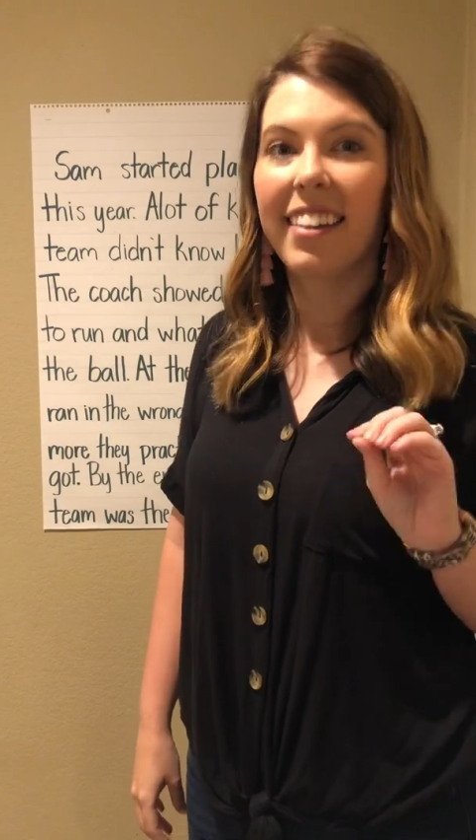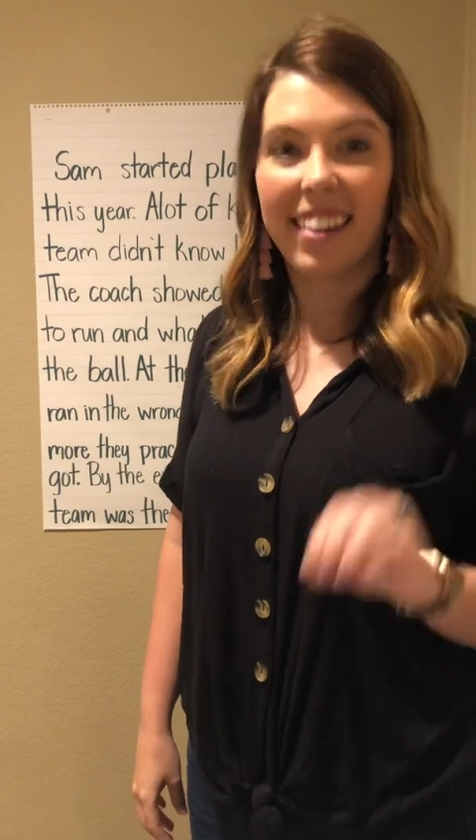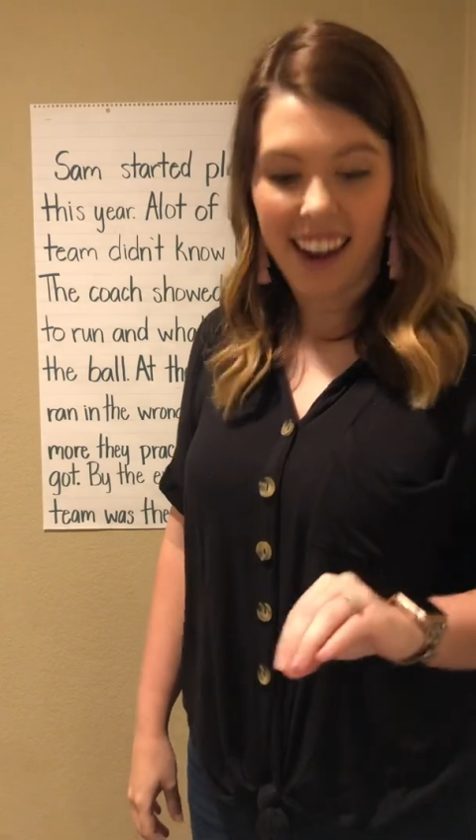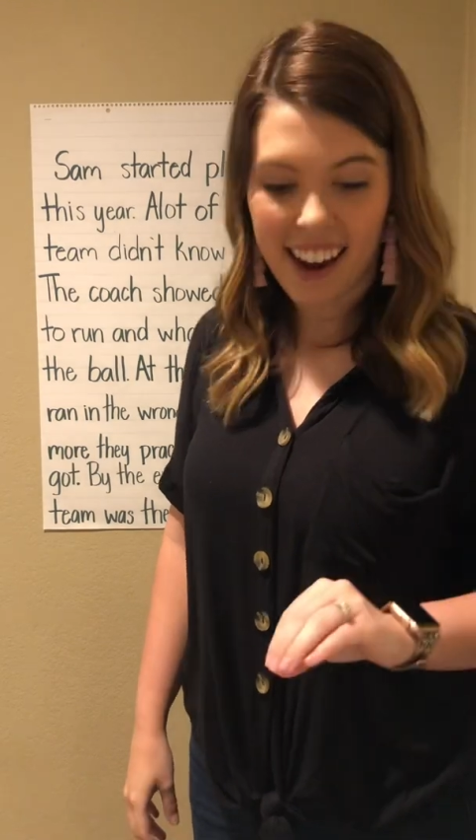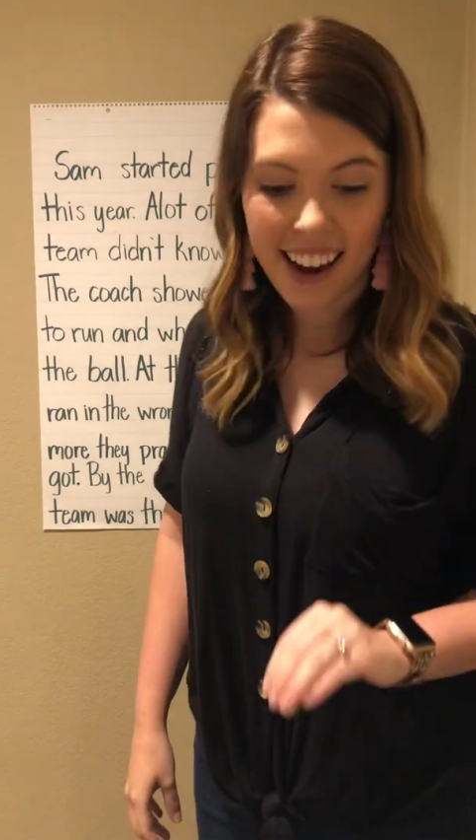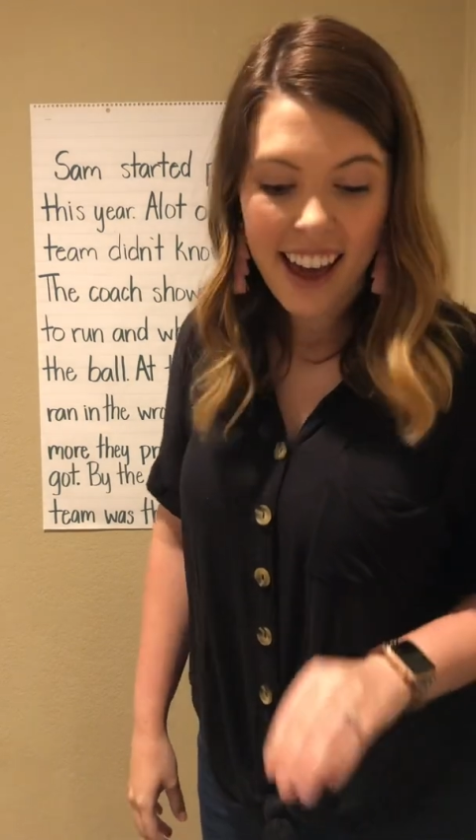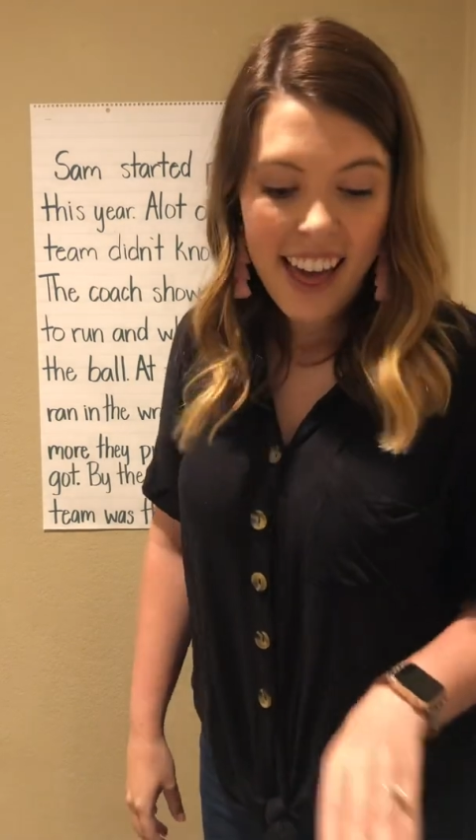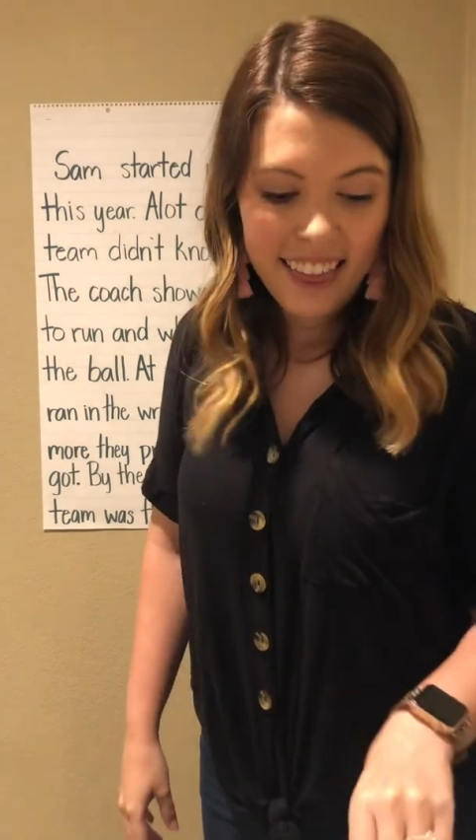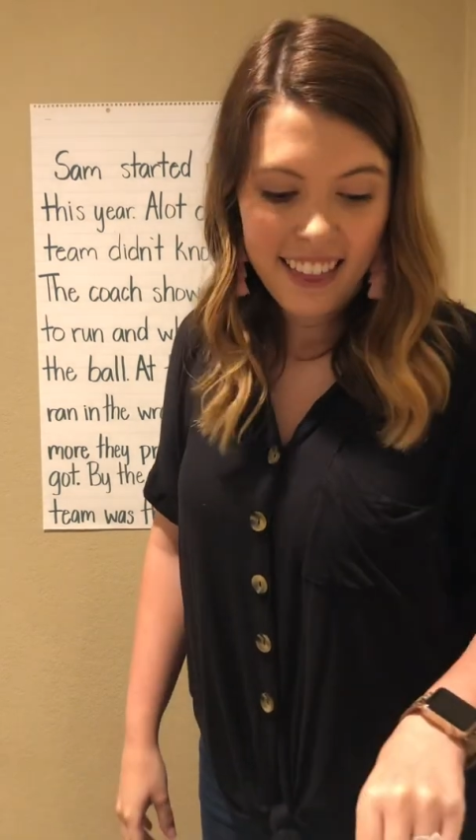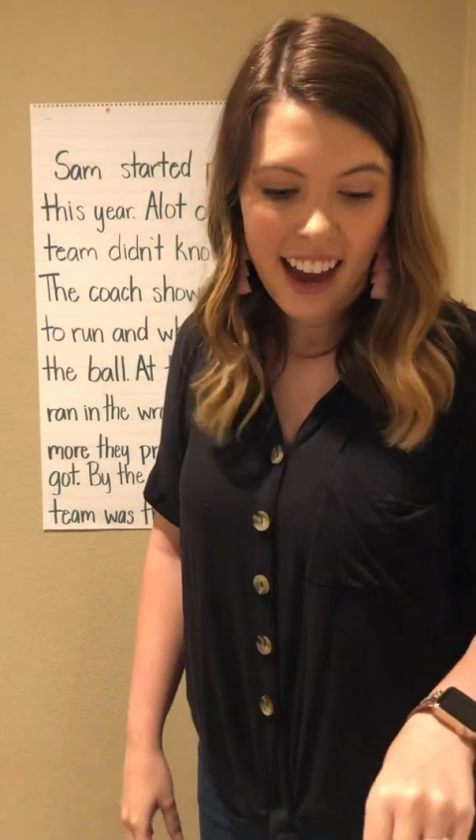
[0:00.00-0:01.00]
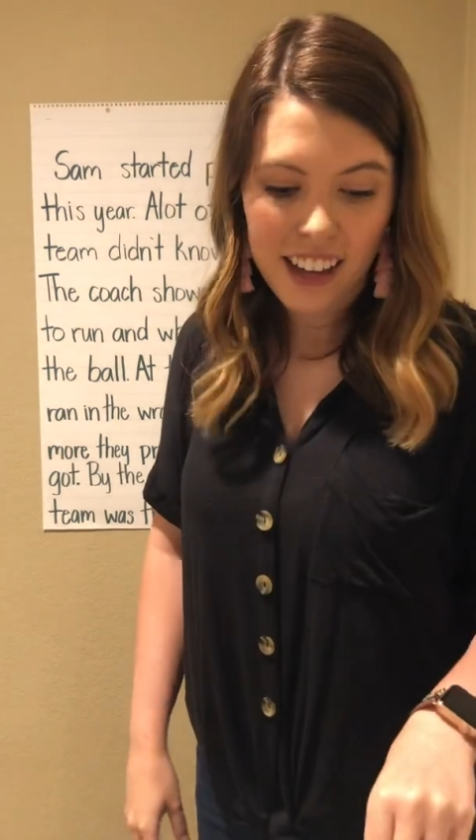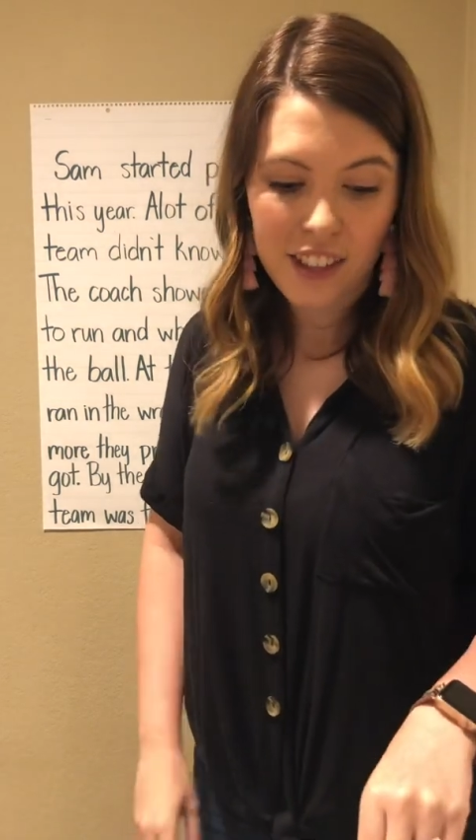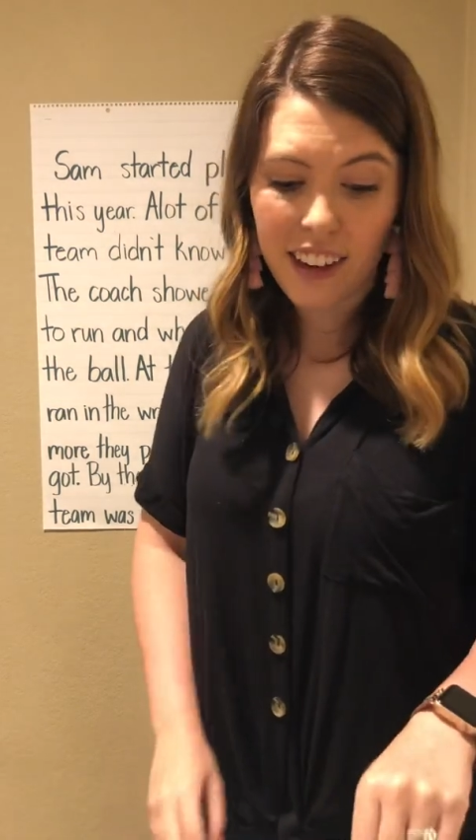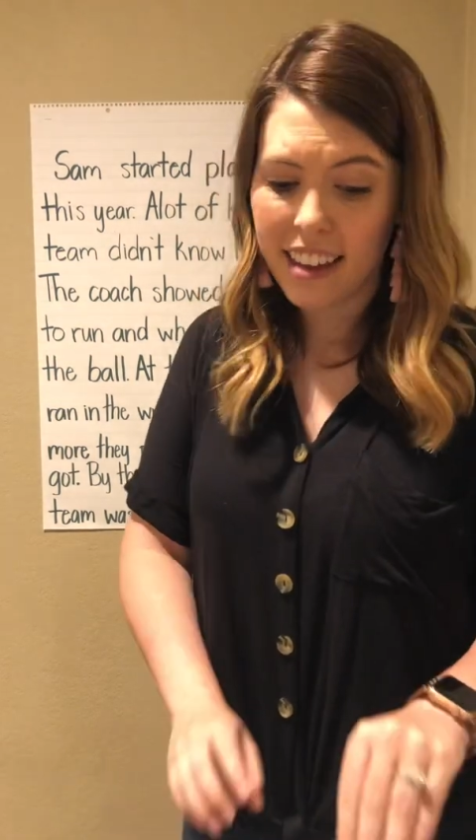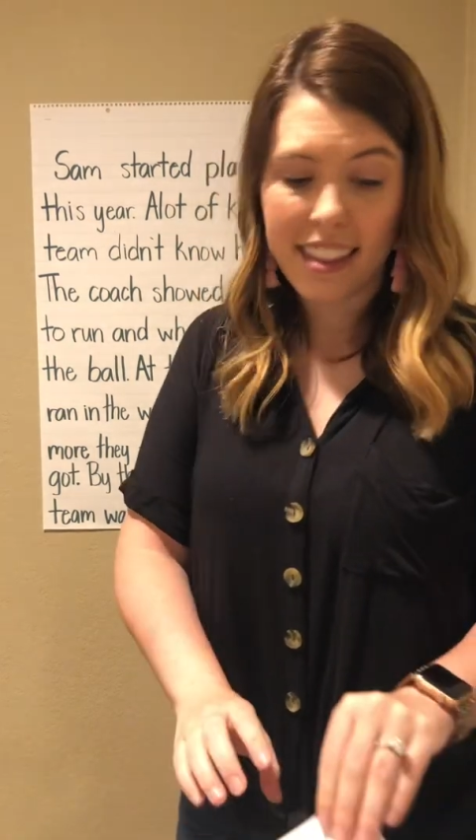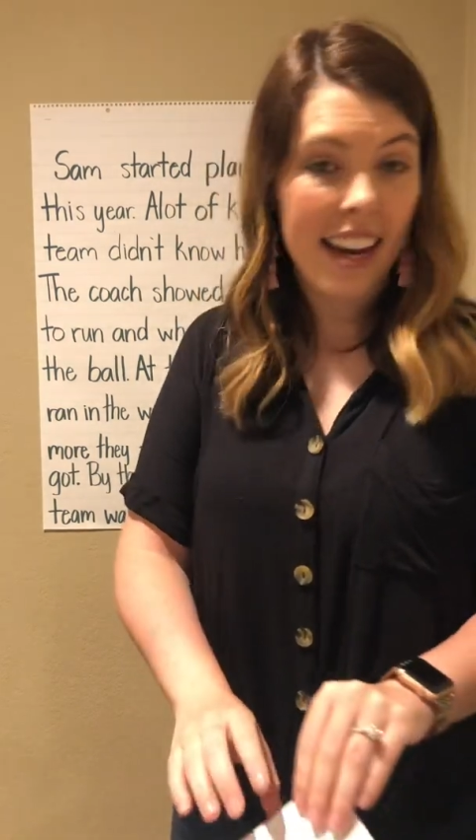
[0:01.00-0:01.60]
Okay, that's right,